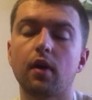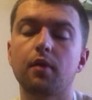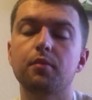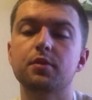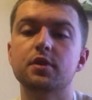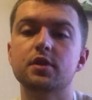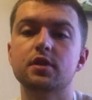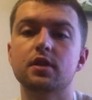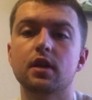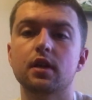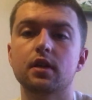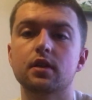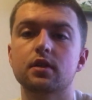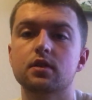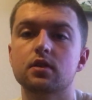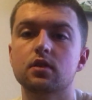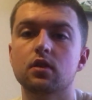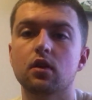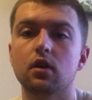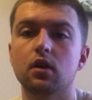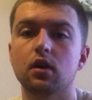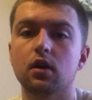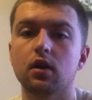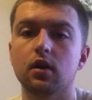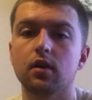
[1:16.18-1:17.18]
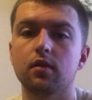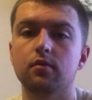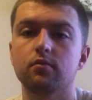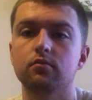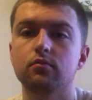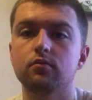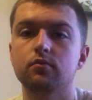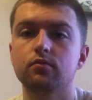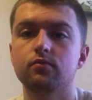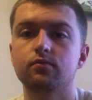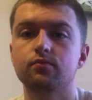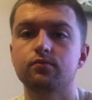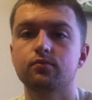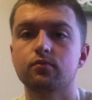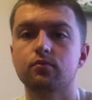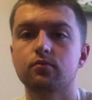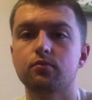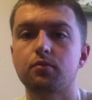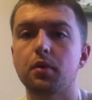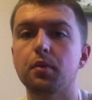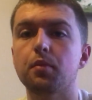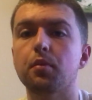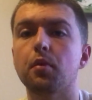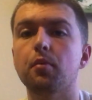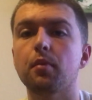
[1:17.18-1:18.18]
mistakes
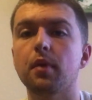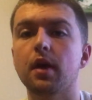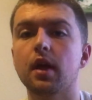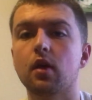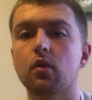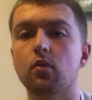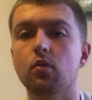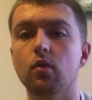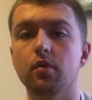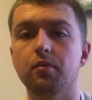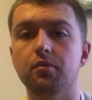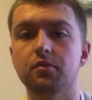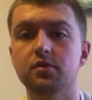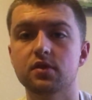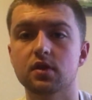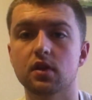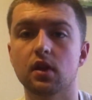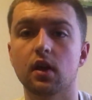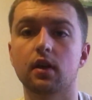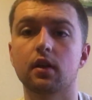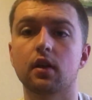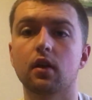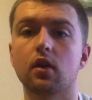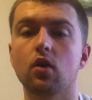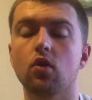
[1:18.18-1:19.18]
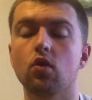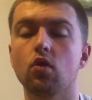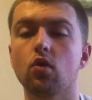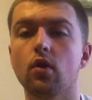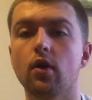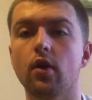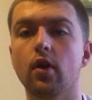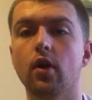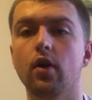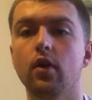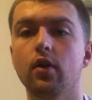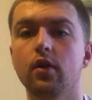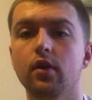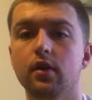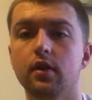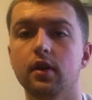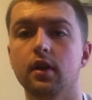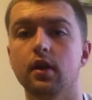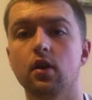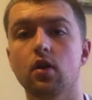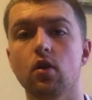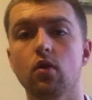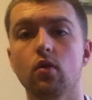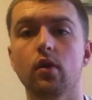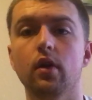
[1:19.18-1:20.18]
people make when selecting a lawyer.
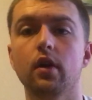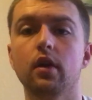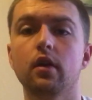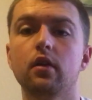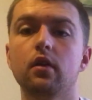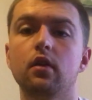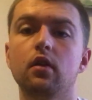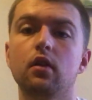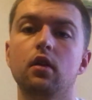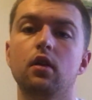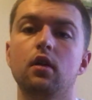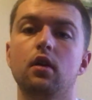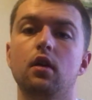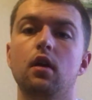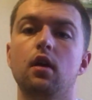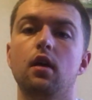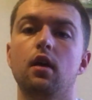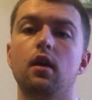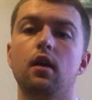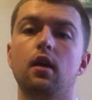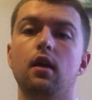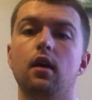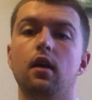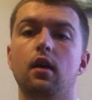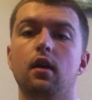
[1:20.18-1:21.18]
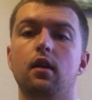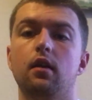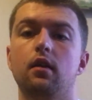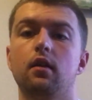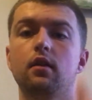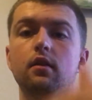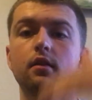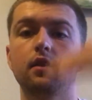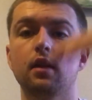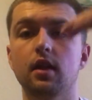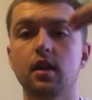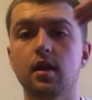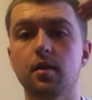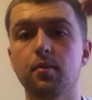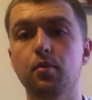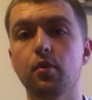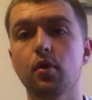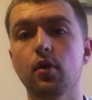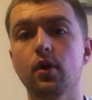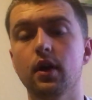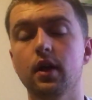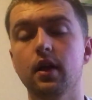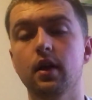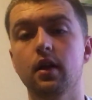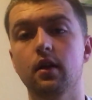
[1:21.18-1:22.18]
They go in and then they
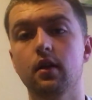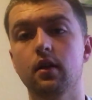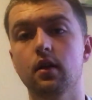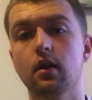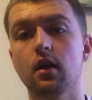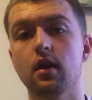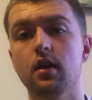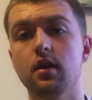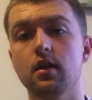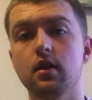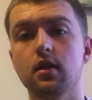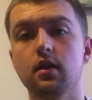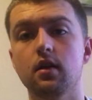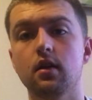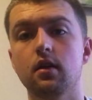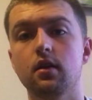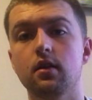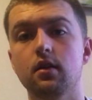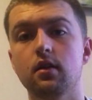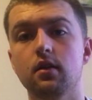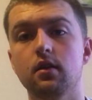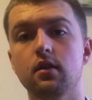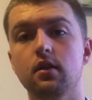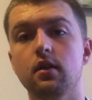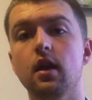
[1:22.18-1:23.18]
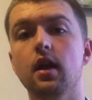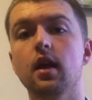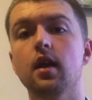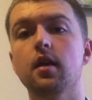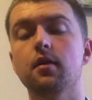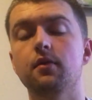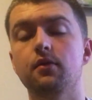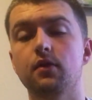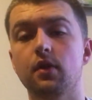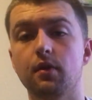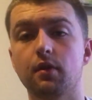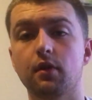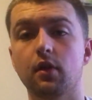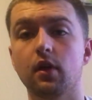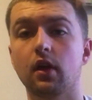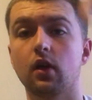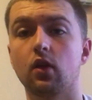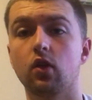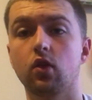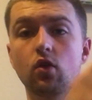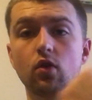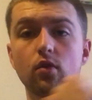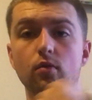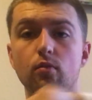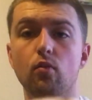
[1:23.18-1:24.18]
put in a name. If they
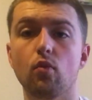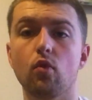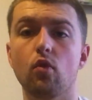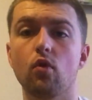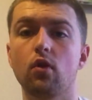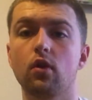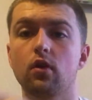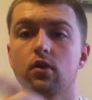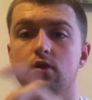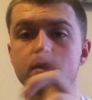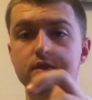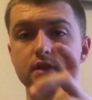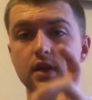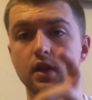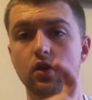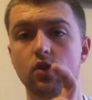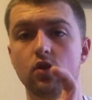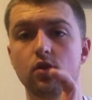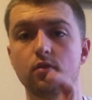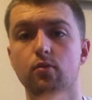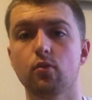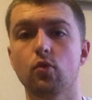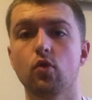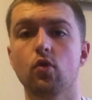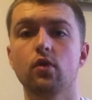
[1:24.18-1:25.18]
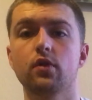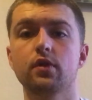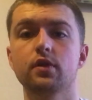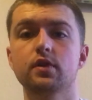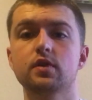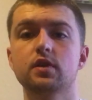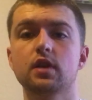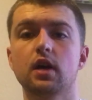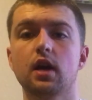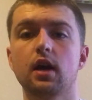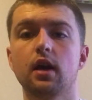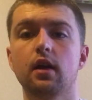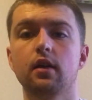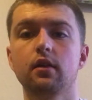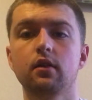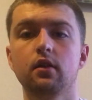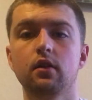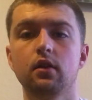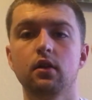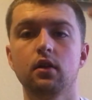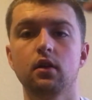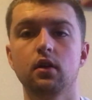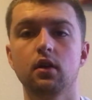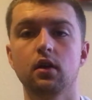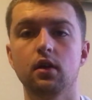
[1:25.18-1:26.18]
click learn more, it'll say learn more on the side.
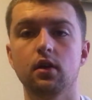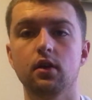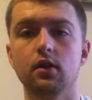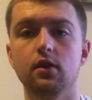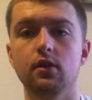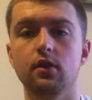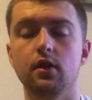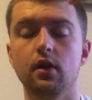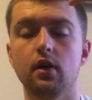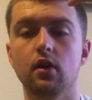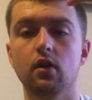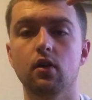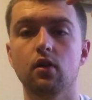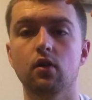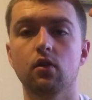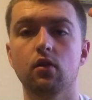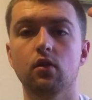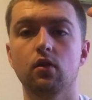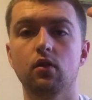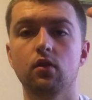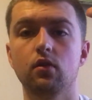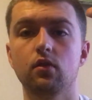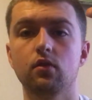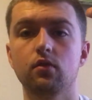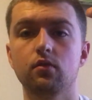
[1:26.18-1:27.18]
They'll